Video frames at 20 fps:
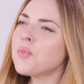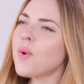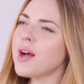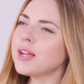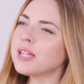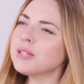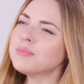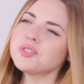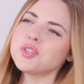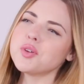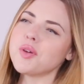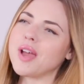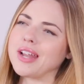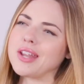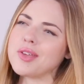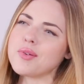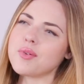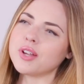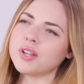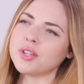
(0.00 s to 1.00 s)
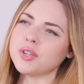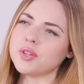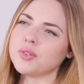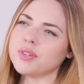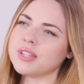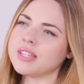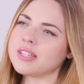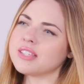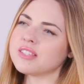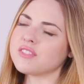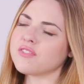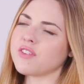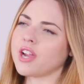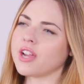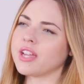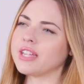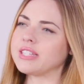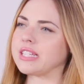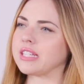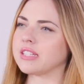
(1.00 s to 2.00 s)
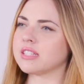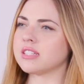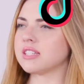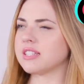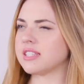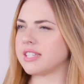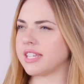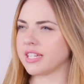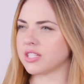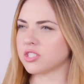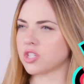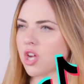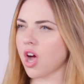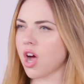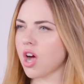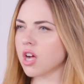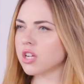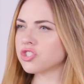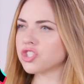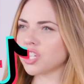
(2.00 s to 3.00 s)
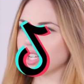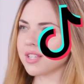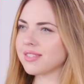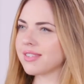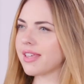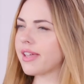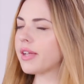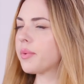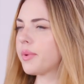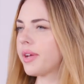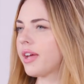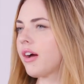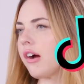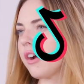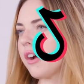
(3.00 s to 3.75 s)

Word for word: And welcome to anyone who is very addicted to TikTok, just like we